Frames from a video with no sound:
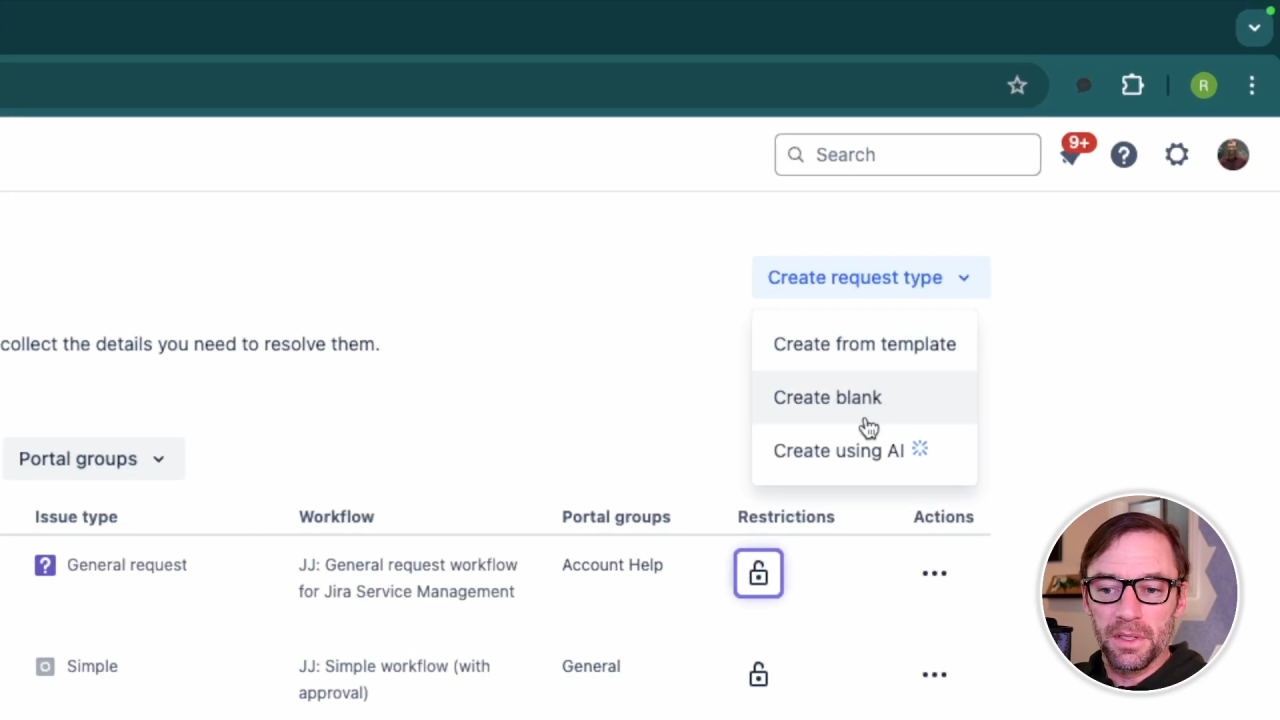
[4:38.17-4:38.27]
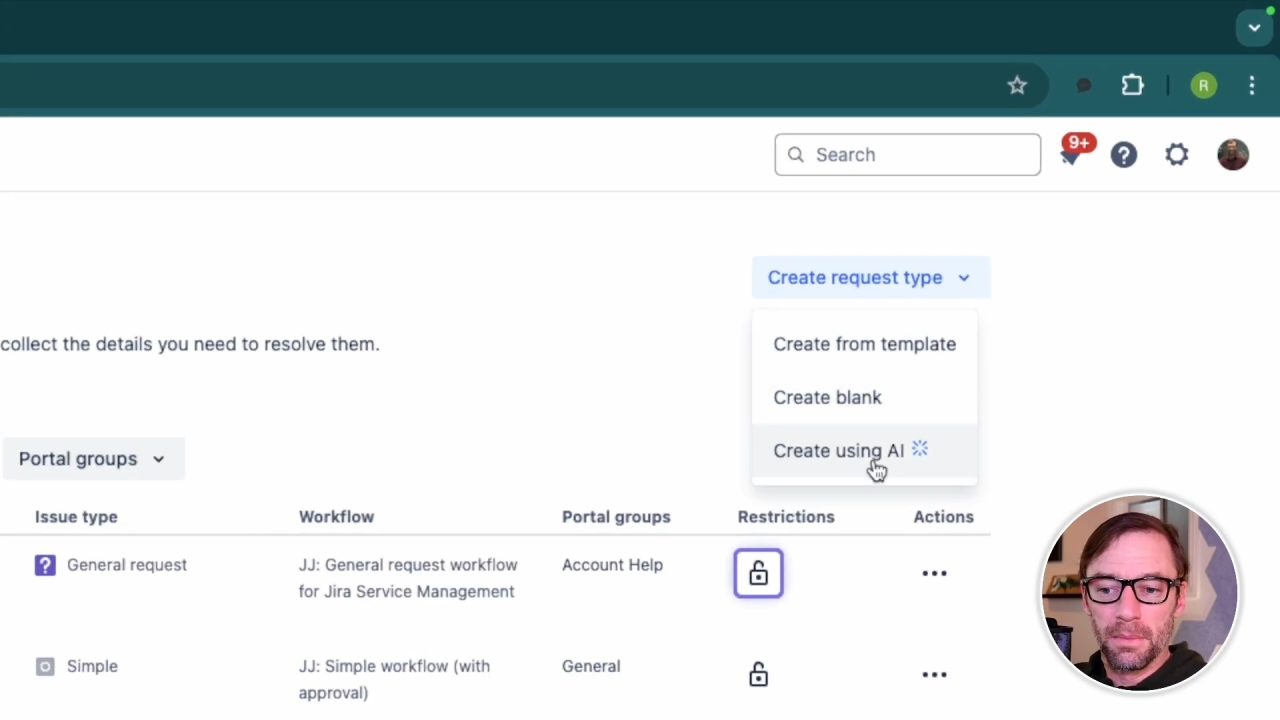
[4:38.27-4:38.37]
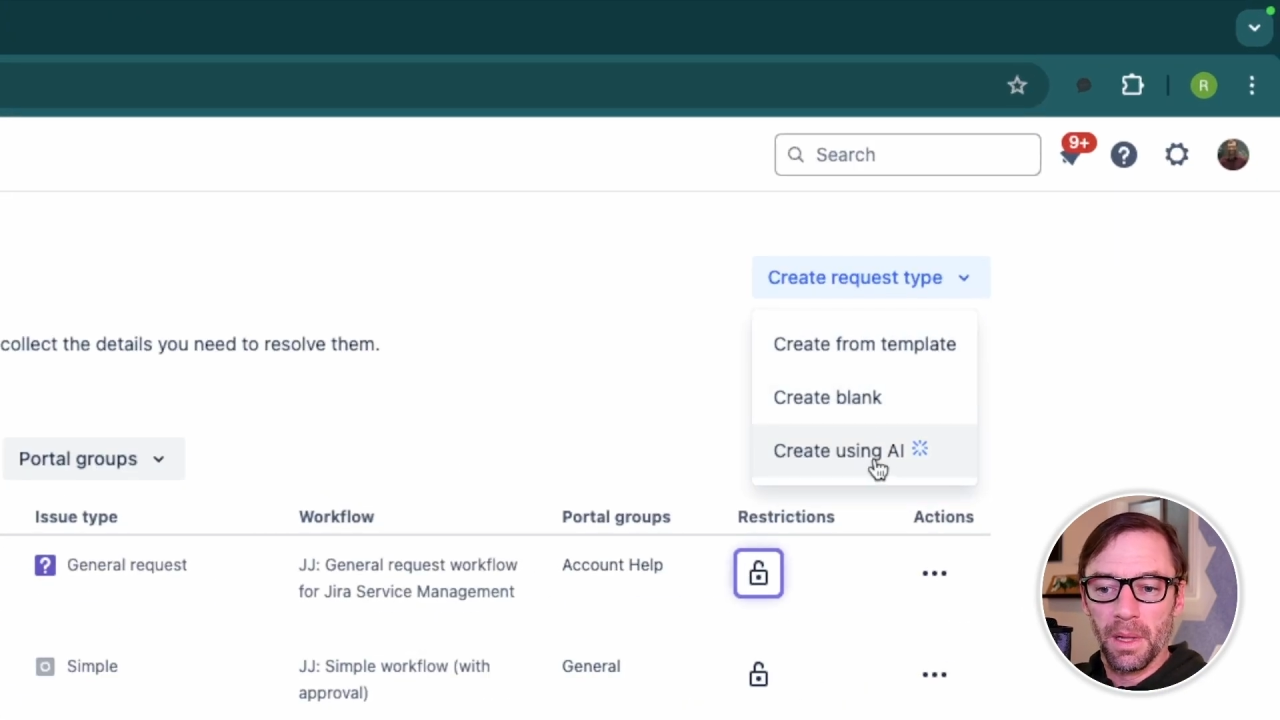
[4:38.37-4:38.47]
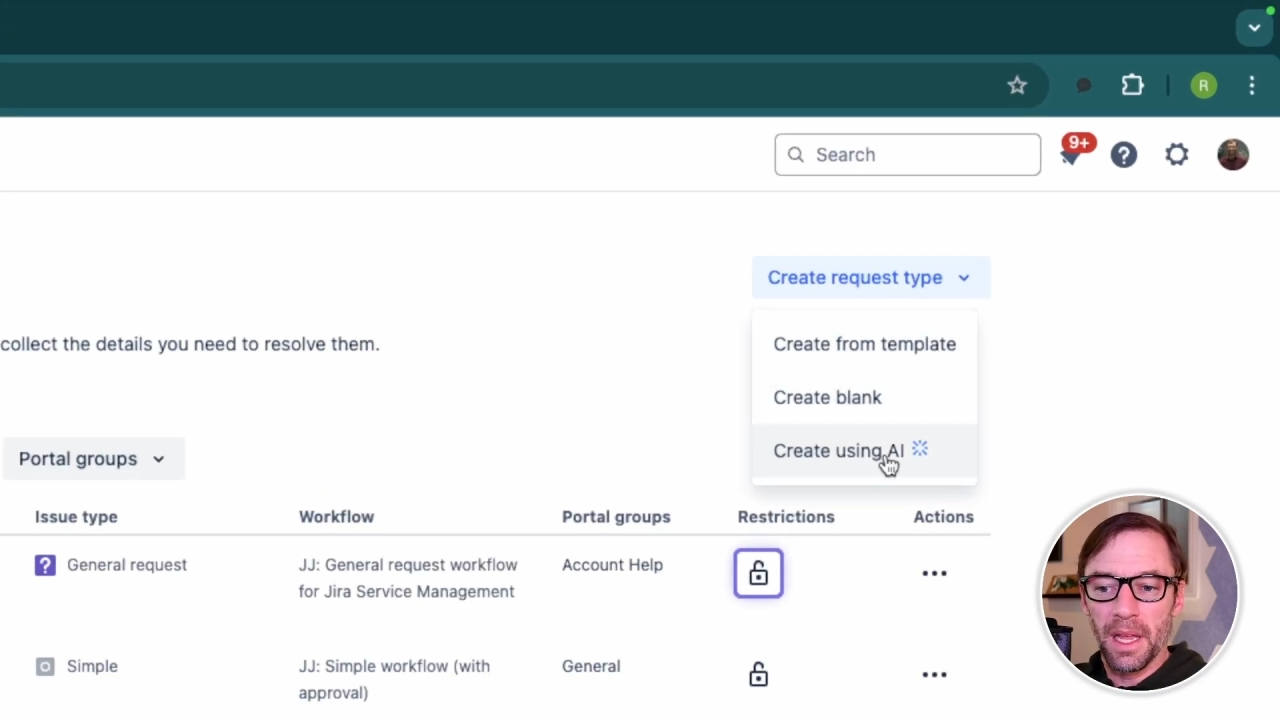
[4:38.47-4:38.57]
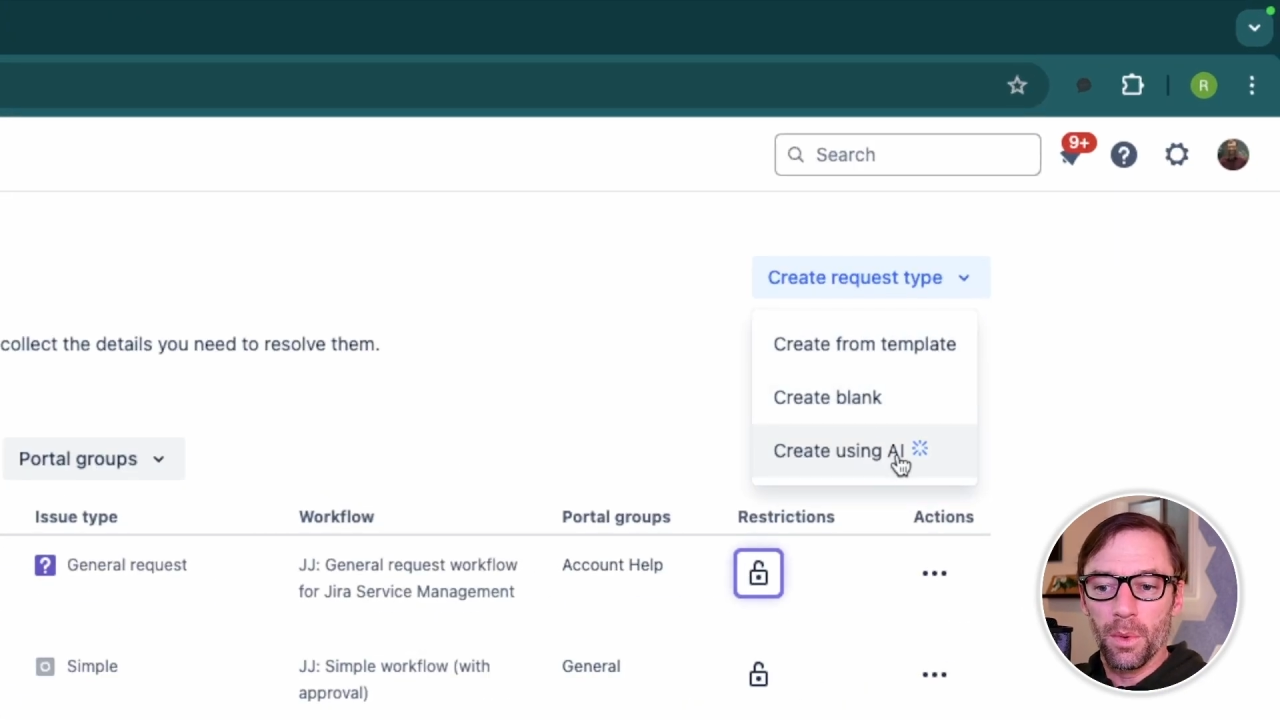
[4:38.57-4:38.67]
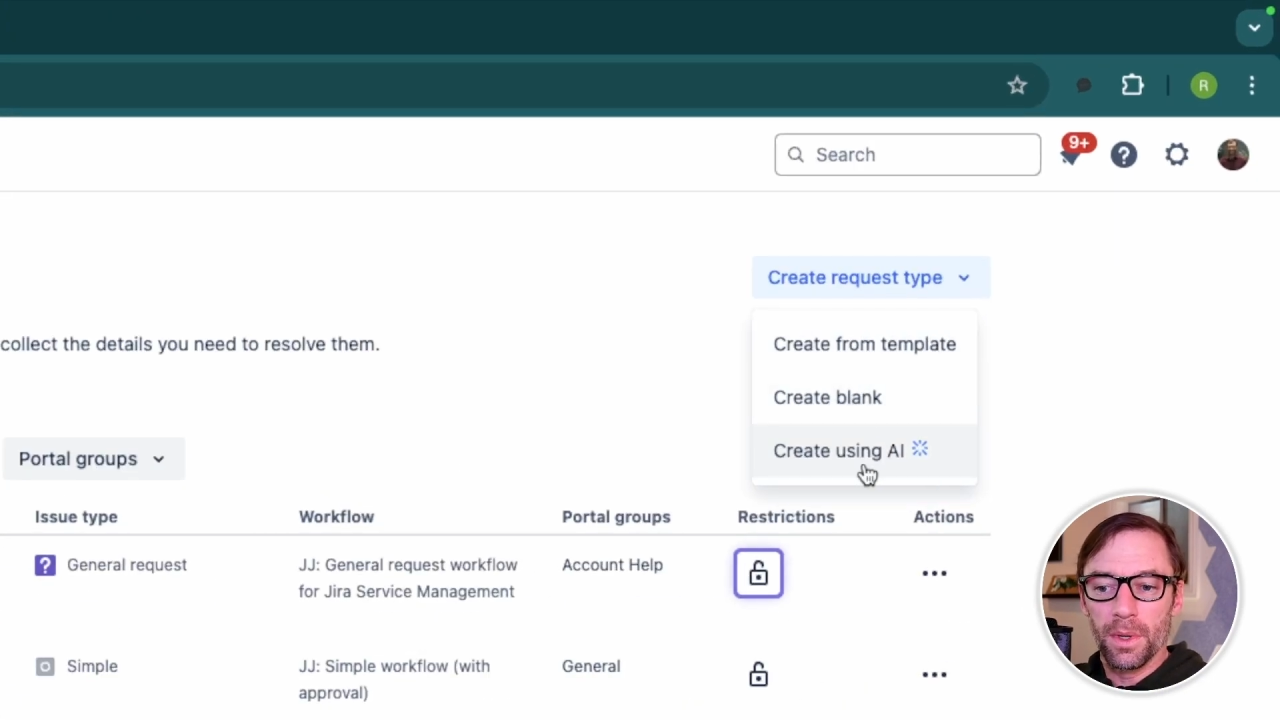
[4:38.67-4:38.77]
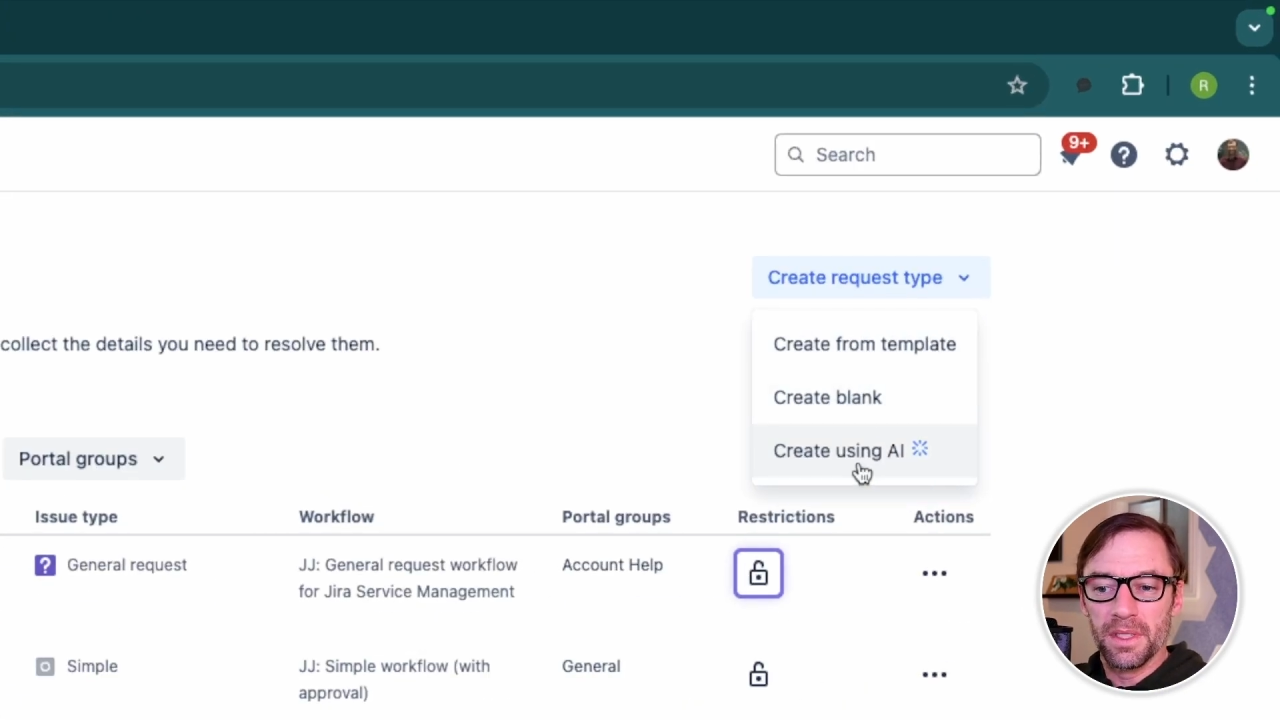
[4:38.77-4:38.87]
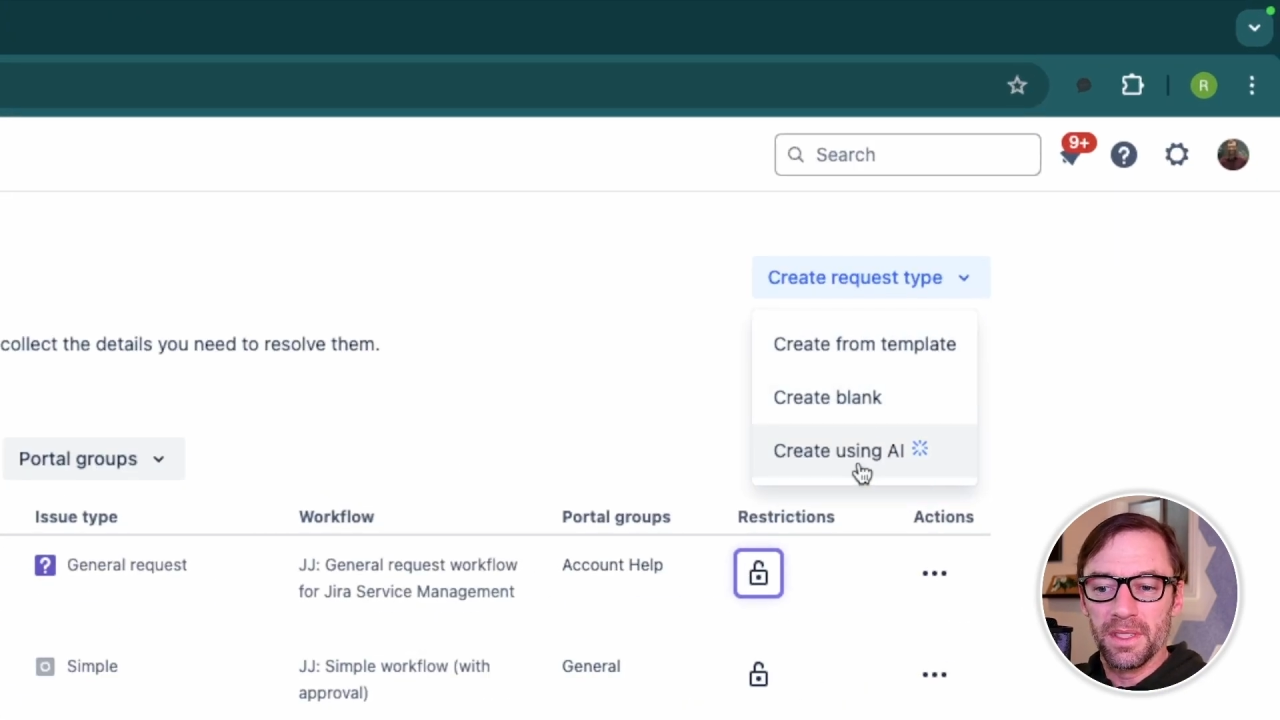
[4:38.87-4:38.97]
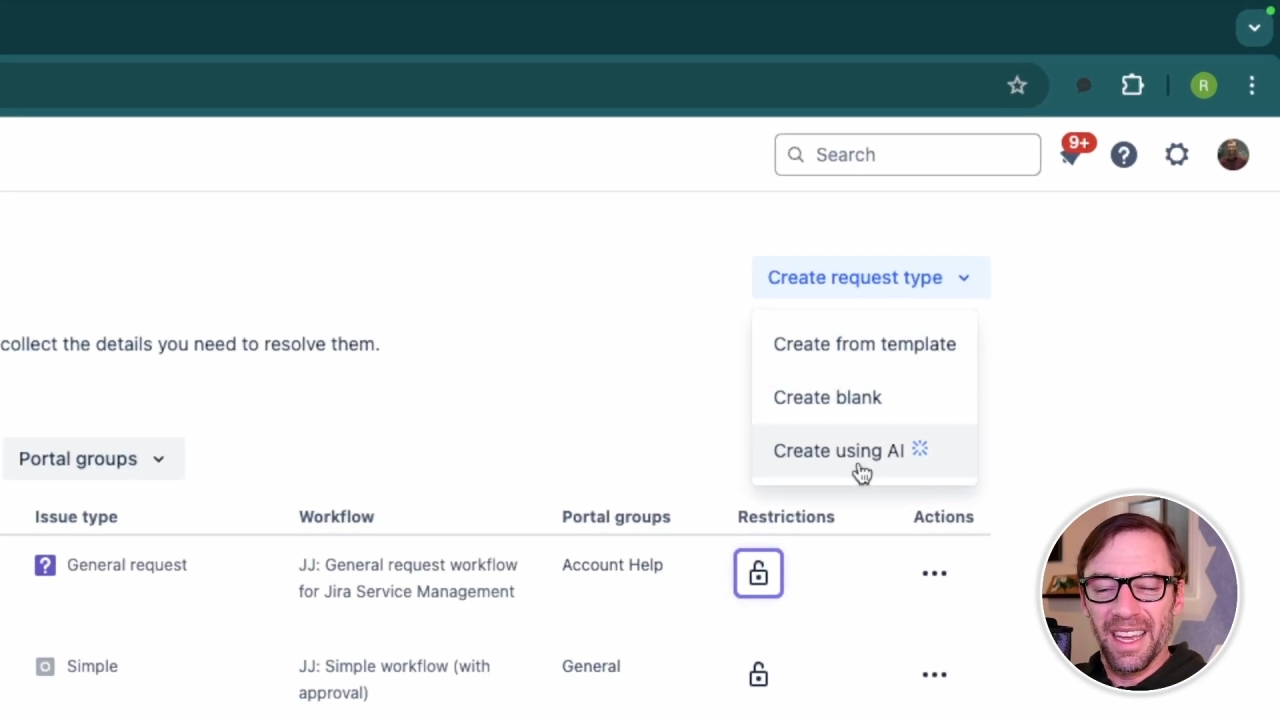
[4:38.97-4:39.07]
some blank ones,